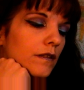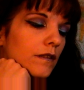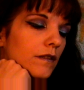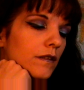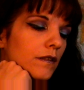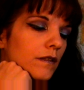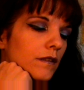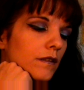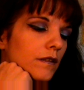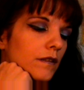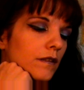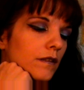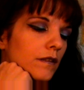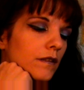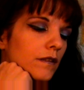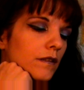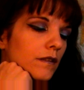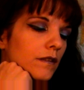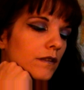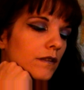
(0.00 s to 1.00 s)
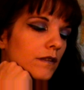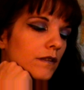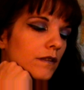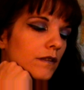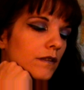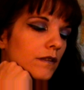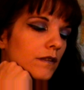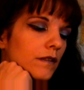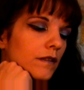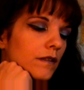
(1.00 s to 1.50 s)

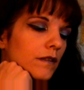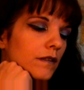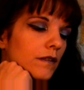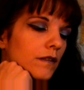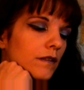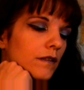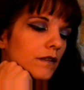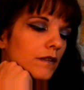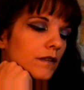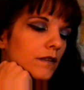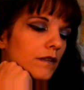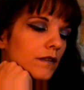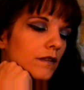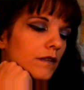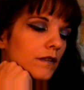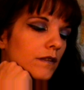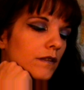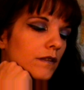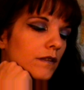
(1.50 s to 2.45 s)
(silence)